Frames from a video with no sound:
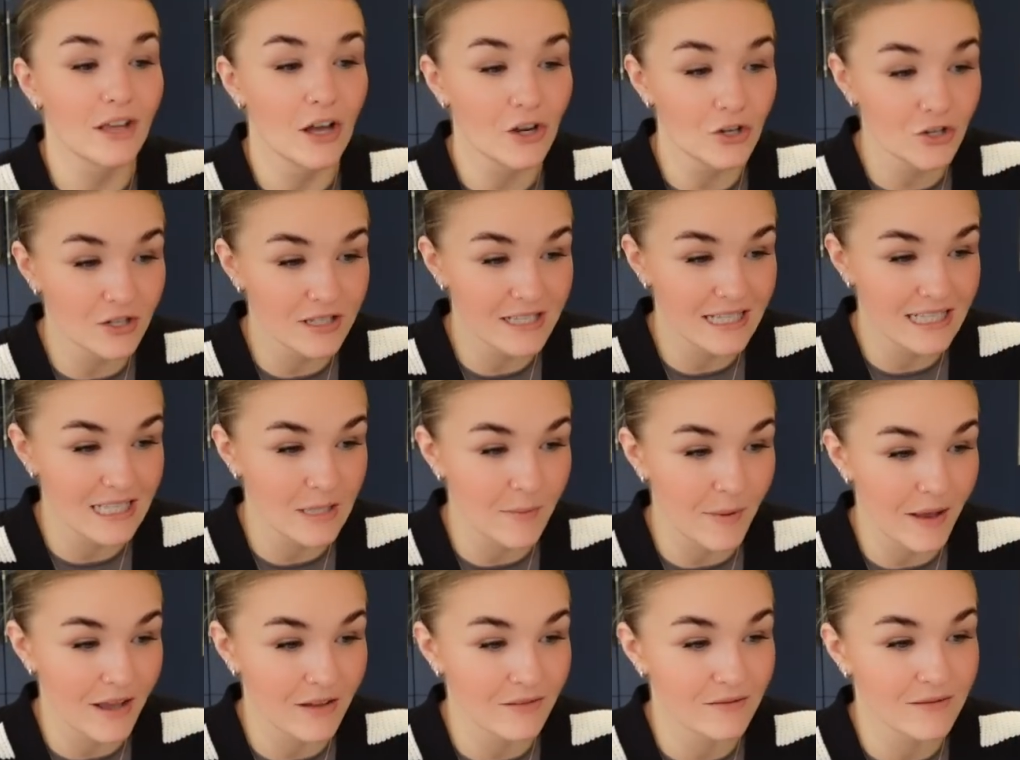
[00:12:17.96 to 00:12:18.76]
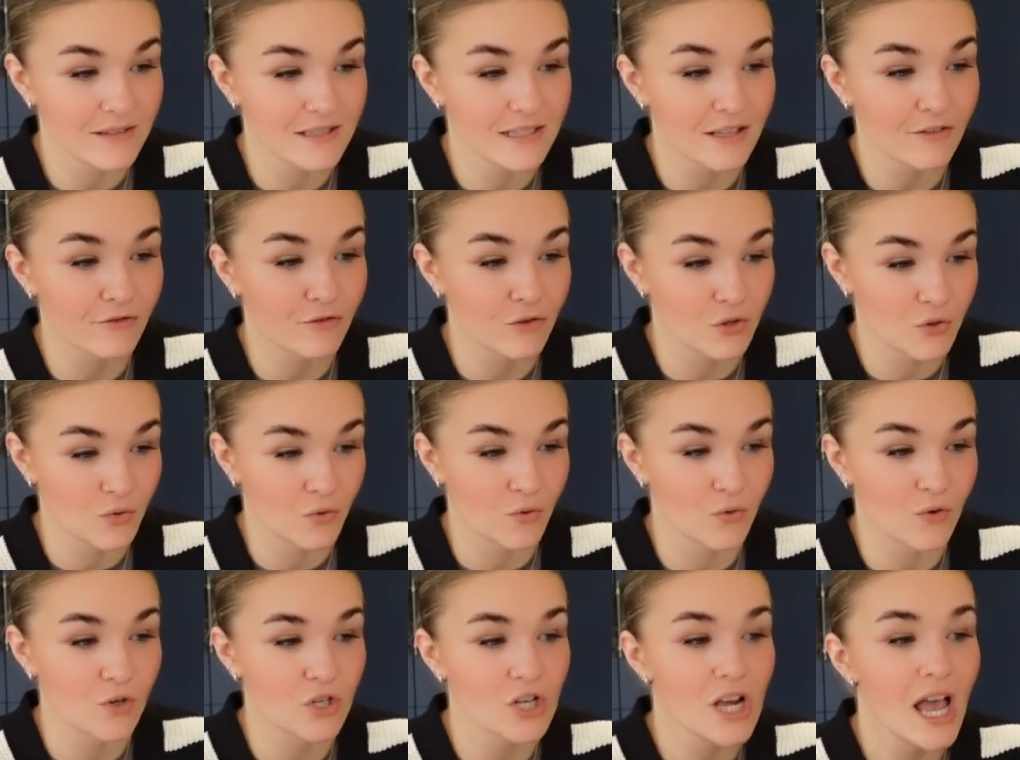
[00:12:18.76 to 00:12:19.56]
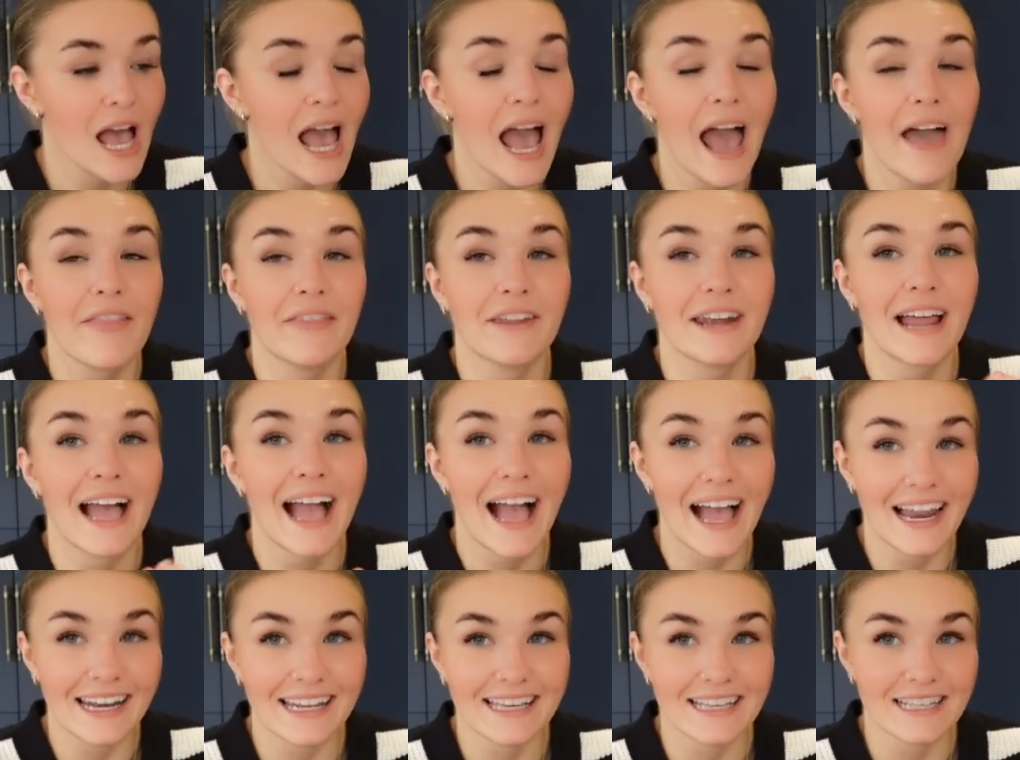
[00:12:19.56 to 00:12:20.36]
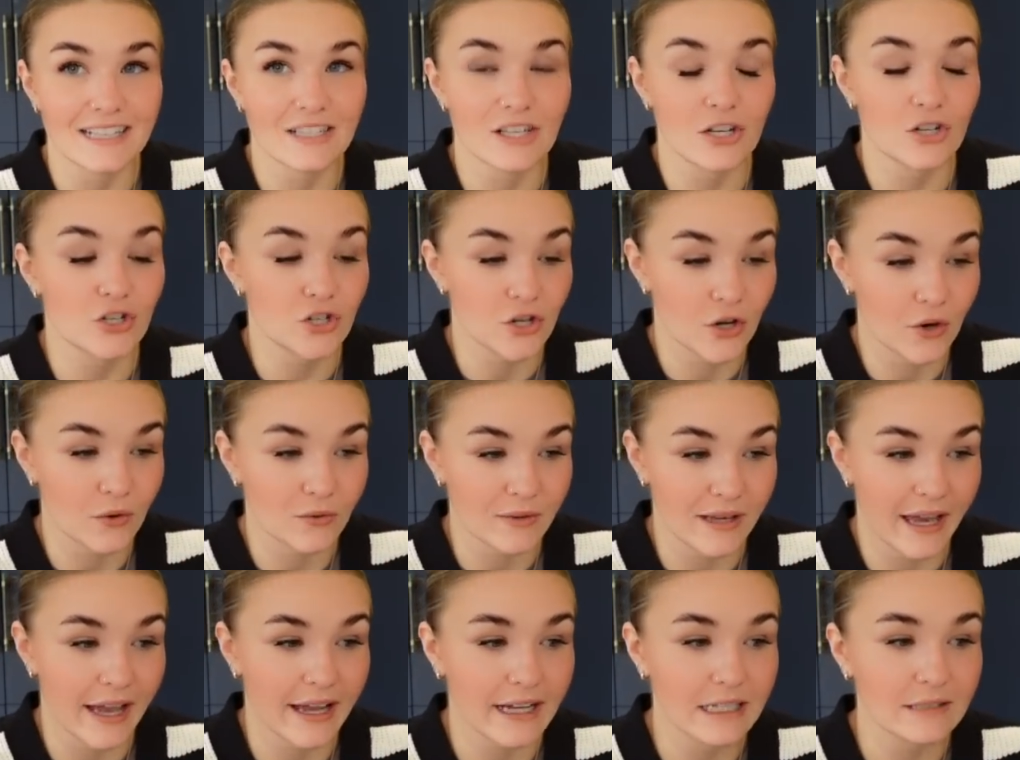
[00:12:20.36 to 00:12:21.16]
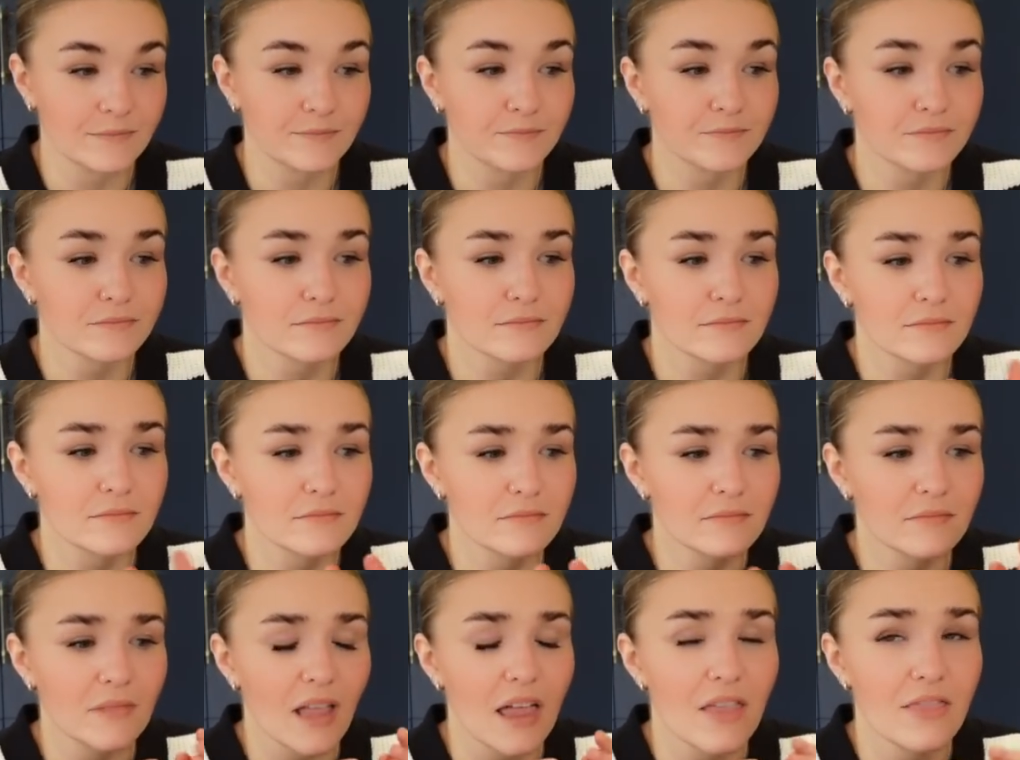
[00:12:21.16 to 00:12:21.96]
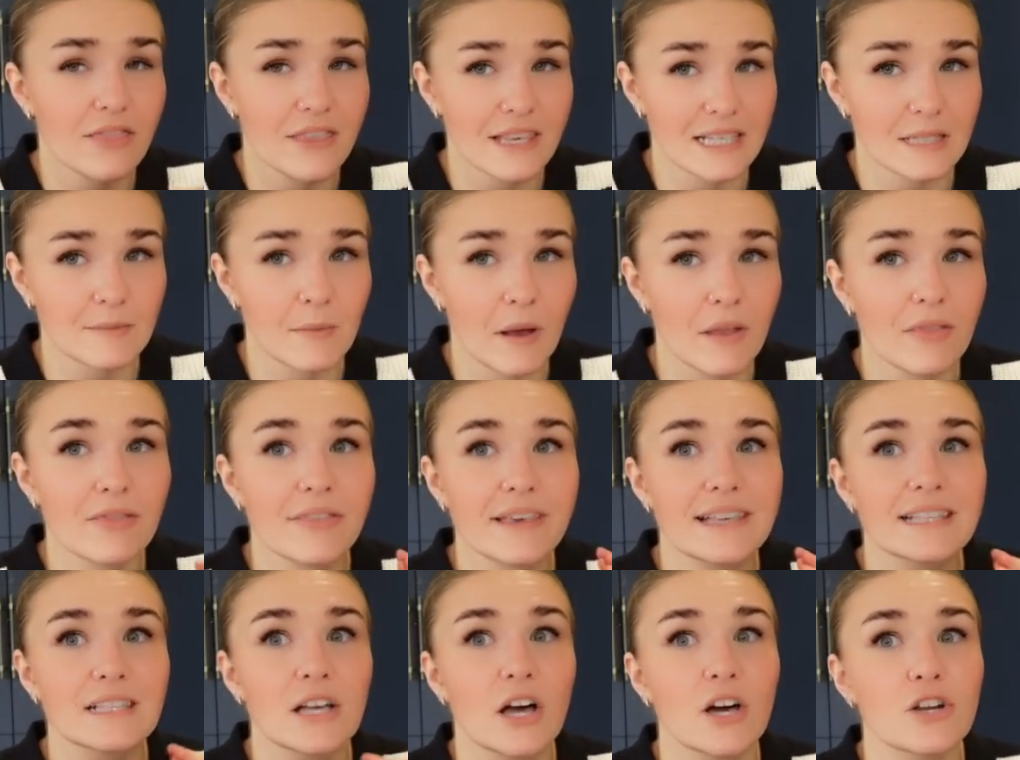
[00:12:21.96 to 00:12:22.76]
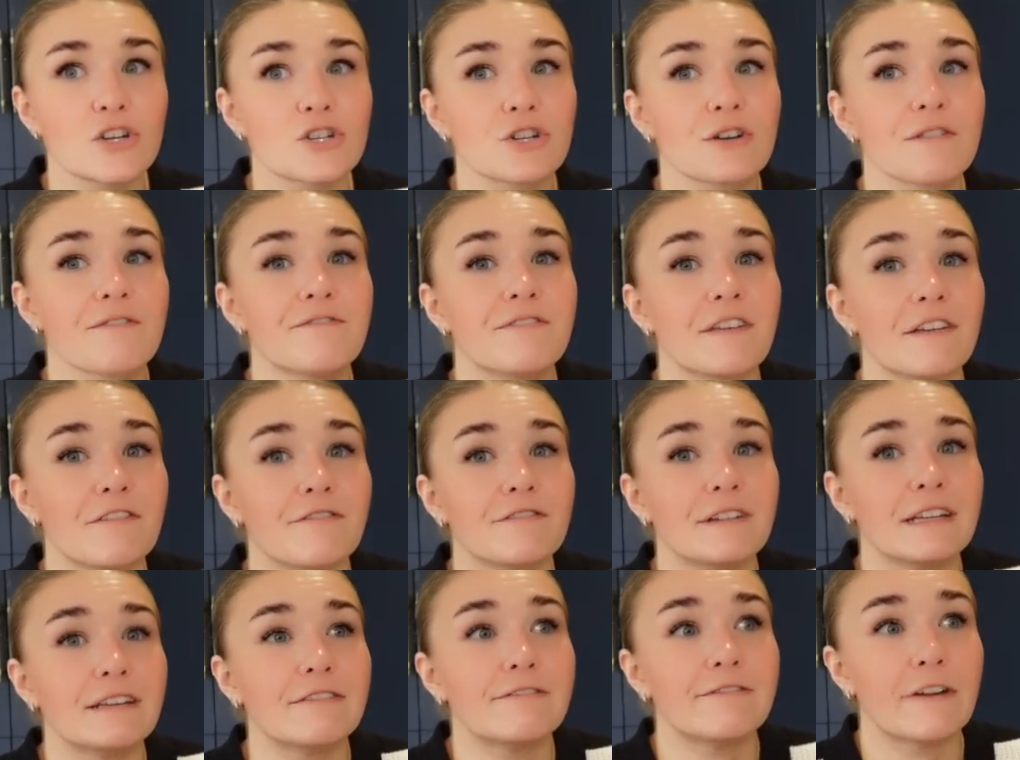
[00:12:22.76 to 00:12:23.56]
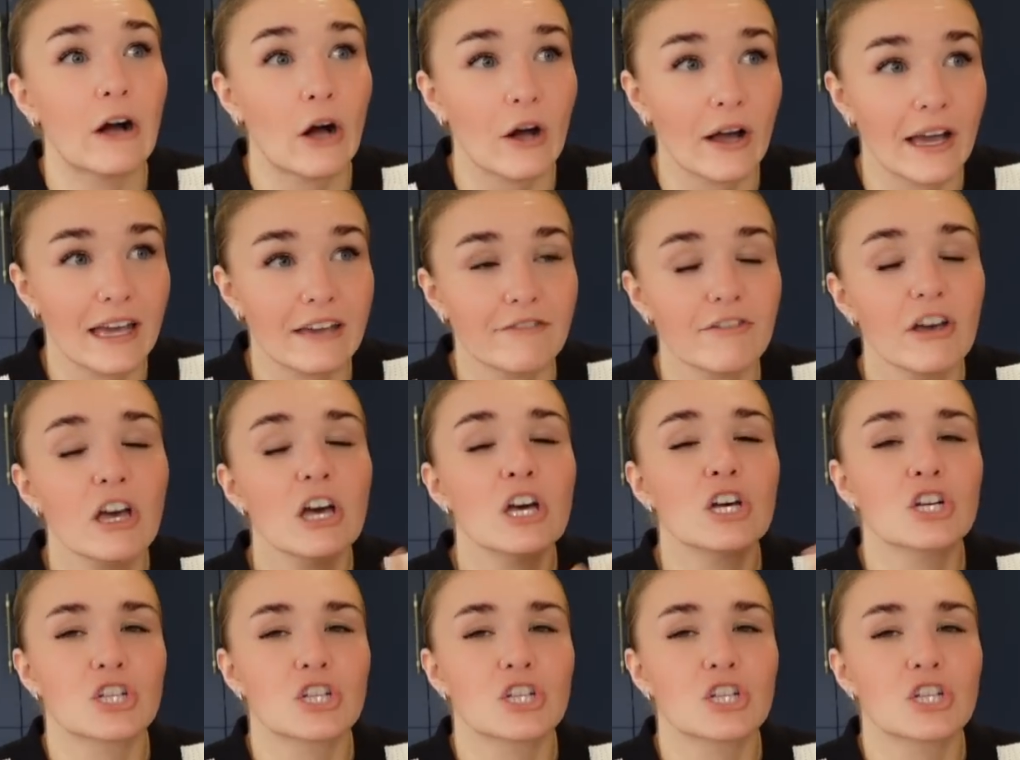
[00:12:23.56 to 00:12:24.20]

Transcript: £160 for George, and then Hallie's childcare this month is £155.